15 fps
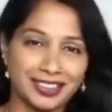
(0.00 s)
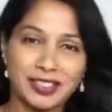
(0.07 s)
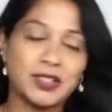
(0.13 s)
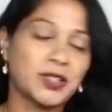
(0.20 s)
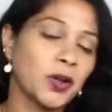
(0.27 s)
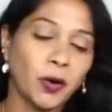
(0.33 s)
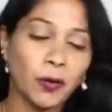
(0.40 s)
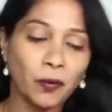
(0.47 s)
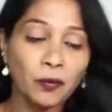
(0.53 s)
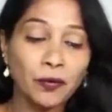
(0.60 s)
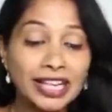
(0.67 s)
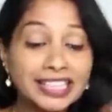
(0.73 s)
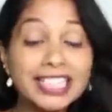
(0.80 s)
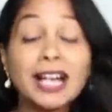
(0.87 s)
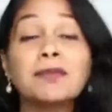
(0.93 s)
So,
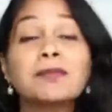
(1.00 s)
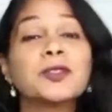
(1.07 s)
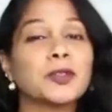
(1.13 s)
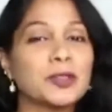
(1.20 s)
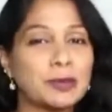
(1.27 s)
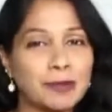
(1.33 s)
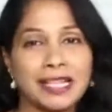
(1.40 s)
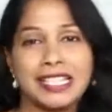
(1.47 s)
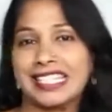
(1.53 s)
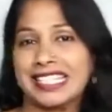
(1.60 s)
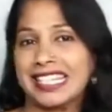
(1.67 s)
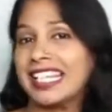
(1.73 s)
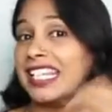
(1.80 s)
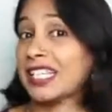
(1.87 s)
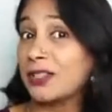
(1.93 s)
welcome to Spice
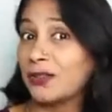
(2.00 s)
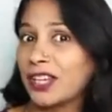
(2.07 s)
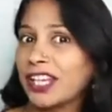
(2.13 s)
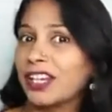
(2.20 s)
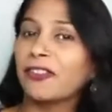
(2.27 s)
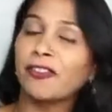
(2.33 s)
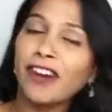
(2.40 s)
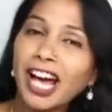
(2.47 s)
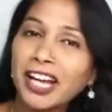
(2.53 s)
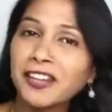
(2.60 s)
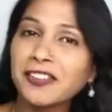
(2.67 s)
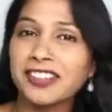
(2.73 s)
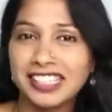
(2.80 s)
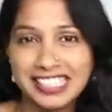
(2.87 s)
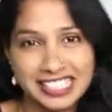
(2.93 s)
series week 5
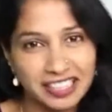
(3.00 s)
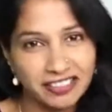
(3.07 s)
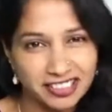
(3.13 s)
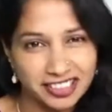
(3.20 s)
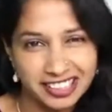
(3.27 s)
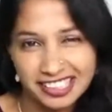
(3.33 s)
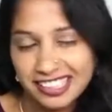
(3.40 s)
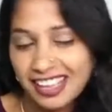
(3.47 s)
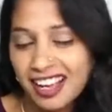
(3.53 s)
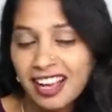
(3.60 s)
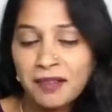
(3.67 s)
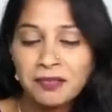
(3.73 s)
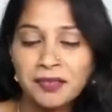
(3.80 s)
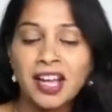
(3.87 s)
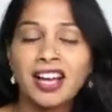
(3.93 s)
Asafetida,